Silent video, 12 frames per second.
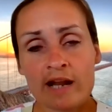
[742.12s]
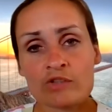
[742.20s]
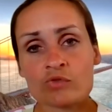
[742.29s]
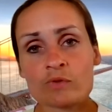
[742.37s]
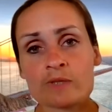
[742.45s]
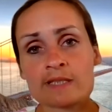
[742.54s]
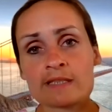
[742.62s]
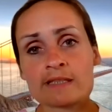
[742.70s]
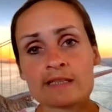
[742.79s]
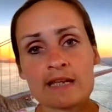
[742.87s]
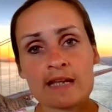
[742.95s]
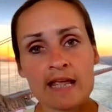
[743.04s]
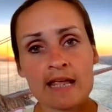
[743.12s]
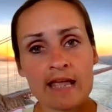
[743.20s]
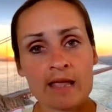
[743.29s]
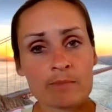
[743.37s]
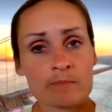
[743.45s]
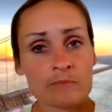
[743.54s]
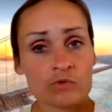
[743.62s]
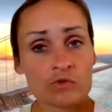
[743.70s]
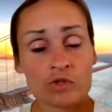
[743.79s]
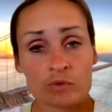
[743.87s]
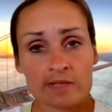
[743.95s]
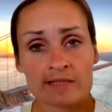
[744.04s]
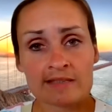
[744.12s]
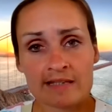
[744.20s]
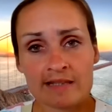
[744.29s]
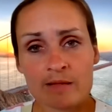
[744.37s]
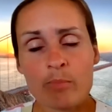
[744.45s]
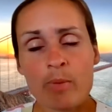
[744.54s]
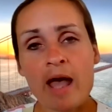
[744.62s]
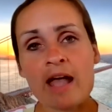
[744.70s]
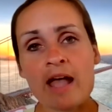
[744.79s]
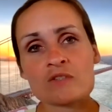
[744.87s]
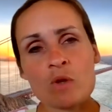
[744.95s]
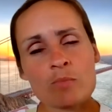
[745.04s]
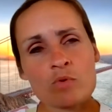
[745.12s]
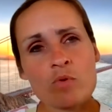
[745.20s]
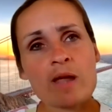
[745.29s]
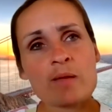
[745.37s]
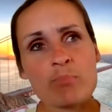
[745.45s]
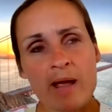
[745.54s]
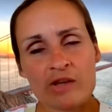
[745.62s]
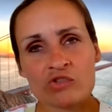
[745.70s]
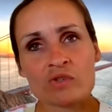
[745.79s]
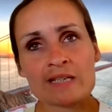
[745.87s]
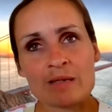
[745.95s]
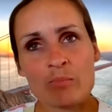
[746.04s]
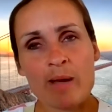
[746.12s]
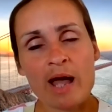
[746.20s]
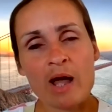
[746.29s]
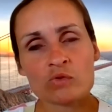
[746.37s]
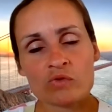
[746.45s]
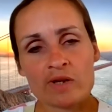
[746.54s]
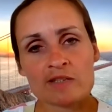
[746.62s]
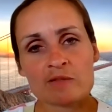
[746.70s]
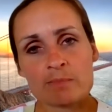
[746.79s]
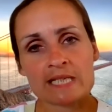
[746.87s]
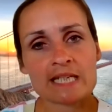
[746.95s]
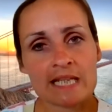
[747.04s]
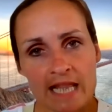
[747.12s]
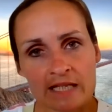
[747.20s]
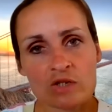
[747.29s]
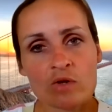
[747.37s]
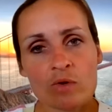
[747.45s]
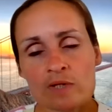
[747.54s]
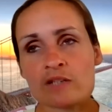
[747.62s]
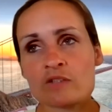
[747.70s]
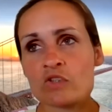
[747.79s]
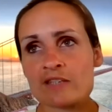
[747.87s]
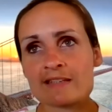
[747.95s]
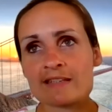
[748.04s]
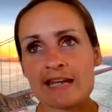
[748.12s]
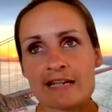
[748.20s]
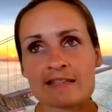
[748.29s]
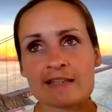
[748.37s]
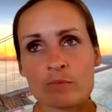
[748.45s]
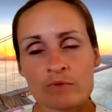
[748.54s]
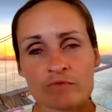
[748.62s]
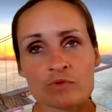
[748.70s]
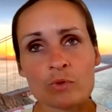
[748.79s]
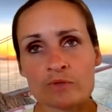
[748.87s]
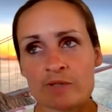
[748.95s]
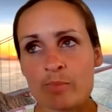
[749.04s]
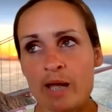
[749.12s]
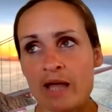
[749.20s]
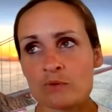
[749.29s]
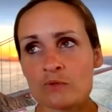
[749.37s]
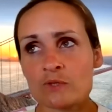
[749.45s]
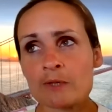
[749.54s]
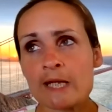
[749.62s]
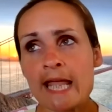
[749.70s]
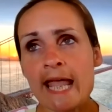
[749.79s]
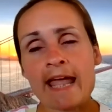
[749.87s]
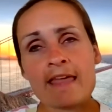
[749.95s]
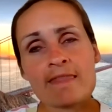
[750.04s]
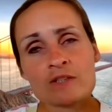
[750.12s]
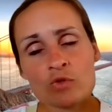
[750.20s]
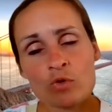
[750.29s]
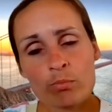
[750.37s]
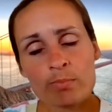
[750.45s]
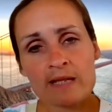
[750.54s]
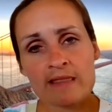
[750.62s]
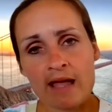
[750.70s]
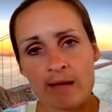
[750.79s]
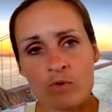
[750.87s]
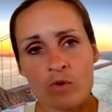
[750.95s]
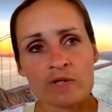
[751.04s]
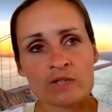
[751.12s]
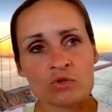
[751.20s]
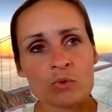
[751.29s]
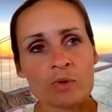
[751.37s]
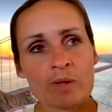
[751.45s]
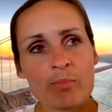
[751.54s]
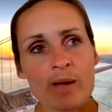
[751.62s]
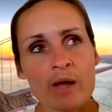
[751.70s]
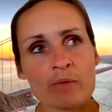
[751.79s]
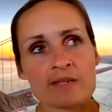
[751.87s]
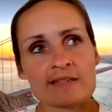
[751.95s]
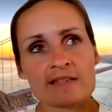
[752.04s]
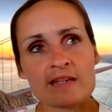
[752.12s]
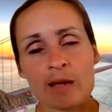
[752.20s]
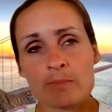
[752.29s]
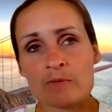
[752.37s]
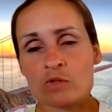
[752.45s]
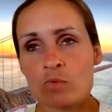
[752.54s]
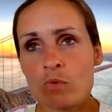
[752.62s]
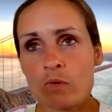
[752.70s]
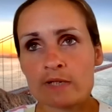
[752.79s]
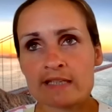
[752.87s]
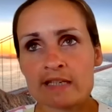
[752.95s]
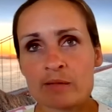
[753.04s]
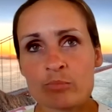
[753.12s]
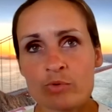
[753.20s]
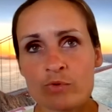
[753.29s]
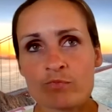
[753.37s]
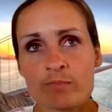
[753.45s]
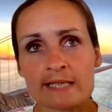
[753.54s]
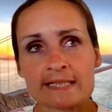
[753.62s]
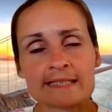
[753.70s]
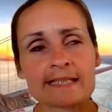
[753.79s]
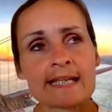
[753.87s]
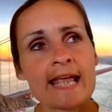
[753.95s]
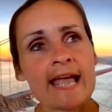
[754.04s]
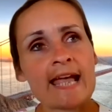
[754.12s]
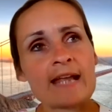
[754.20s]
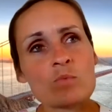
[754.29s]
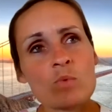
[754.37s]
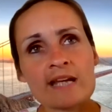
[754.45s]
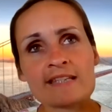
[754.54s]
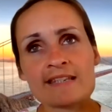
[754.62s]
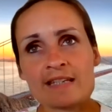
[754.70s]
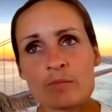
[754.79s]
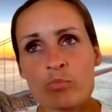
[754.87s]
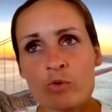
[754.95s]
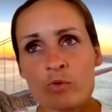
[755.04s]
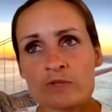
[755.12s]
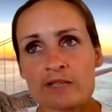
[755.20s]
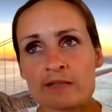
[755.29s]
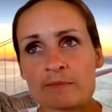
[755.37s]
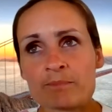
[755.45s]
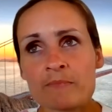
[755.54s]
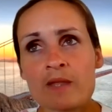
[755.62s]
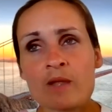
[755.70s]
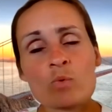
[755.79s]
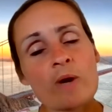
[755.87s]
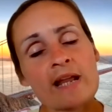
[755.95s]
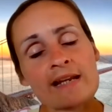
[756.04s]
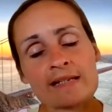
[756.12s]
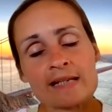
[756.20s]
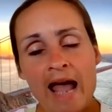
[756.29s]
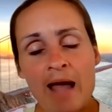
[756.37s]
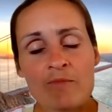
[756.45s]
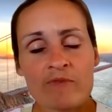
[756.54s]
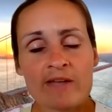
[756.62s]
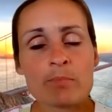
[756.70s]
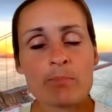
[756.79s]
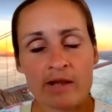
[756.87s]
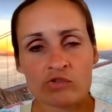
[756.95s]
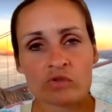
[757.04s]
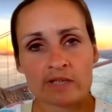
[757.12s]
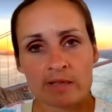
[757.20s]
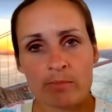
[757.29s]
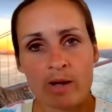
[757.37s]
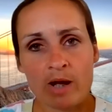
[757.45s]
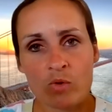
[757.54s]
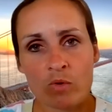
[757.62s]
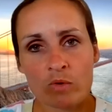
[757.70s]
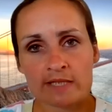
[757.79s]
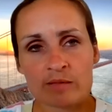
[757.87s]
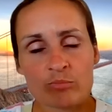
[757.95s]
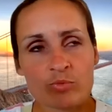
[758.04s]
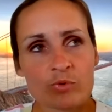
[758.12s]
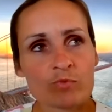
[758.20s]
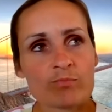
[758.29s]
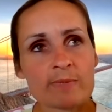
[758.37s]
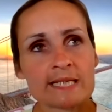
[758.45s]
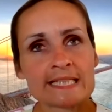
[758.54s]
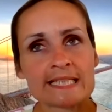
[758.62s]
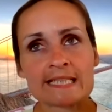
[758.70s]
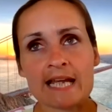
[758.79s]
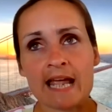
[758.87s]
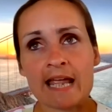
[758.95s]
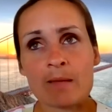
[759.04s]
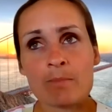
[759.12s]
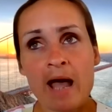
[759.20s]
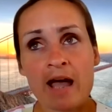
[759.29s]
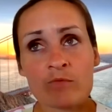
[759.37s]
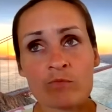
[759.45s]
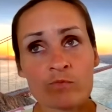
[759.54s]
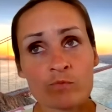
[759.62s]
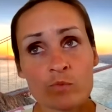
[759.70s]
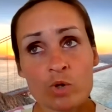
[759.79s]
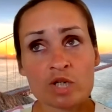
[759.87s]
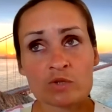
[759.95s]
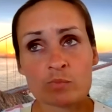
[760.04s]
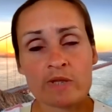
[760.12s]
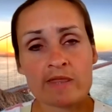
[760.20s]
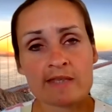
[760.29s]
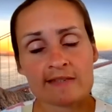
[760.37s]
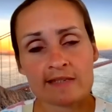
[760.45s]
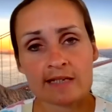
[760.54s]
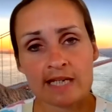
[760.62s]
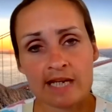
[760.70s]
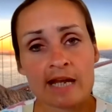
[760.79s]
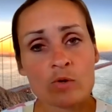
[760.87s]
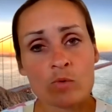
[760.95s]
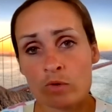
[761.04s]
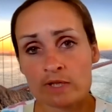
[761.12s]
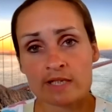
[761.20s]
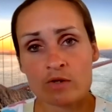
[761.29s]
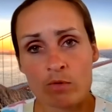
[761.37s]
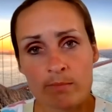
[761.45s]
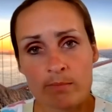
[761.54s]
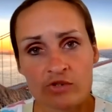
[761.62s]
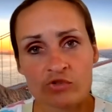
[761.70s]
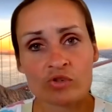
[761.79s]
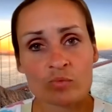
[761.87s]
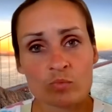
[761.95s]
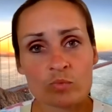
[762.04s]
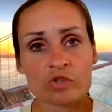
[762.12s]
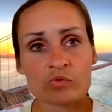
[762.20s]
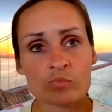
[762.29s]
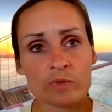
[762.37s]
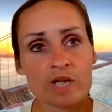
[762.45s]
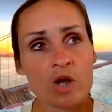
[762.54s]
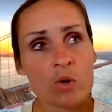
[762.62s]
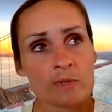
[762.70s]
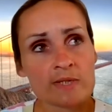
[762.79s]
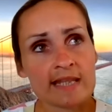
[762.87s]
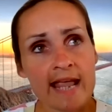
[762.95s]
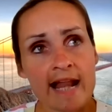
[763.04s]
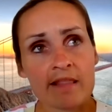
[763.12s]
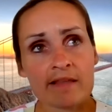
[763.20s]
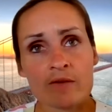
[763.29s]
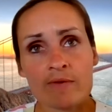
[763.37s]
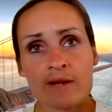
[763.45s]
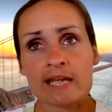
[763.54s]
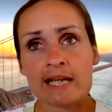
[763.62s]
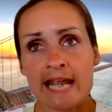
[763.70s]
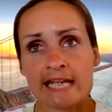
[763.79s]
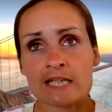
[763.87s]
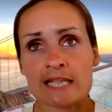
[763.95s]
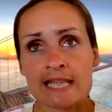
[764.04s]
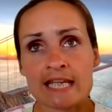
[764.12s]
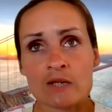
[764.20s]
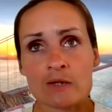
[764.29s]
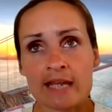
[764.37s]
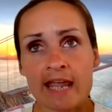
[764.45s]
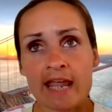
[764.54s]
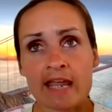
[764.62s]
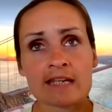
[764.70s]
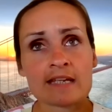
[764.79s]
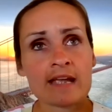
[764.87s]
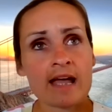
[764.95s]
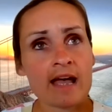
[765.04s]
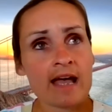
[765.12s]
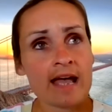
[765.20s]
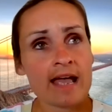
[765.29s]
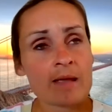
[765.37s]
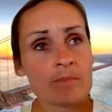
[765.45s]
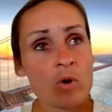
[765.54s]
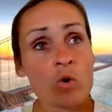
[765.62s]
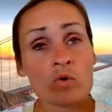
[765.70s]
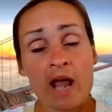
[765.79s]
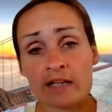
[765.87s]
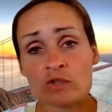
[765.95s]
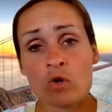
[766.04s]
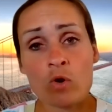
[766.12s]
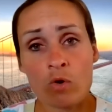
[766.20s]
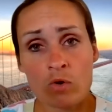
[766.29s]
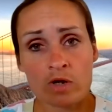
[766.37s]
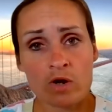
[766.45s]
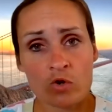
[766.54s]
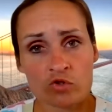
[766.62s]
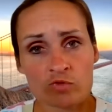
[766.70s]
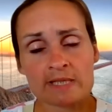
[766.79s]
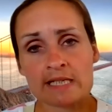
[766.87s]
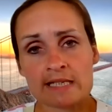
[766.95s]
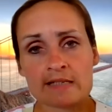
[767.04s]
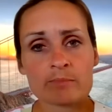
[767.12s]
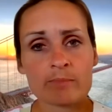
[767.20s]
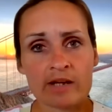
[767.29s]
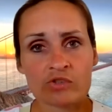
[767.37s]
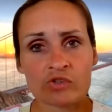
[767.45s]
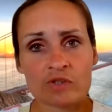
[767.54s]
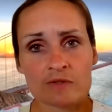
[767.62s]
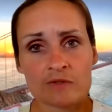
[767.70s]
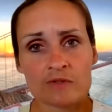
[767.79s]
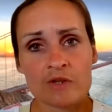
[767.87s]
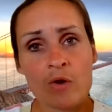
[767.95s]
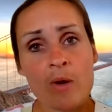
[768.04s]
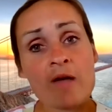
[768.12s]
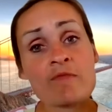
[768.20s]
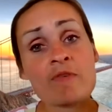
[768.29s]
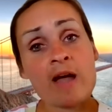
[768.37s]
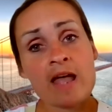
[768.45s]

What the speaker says: postgraduate students in the past. So I'm quite passionate about transmitting that knowledge and skills that we've talked about. And the topic that I'm going to talk about this time is quality improvement. And why is it important? Well, I'm very passionate about quality improvement. I've worked with the Care Quality Commission, which we know is the healthcare regulator in the UK, on ad hoc hospital inspections. So I've